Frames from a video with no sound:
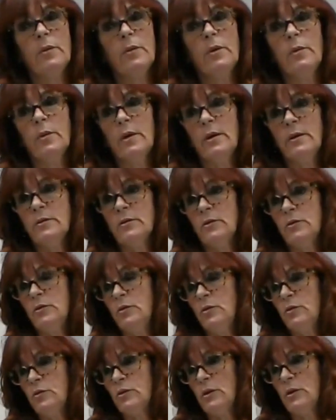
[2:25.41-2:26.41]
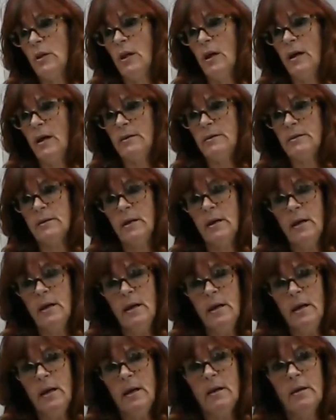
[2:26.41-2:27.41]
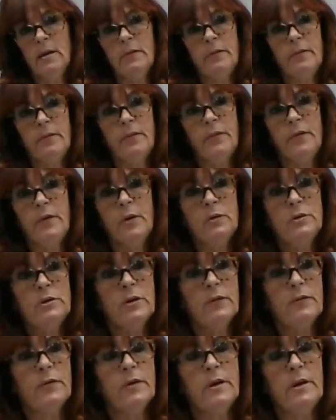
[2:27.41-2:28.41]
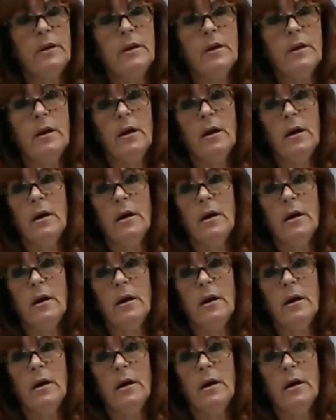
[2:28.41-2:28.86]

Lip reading: and we were institutionalized in a few different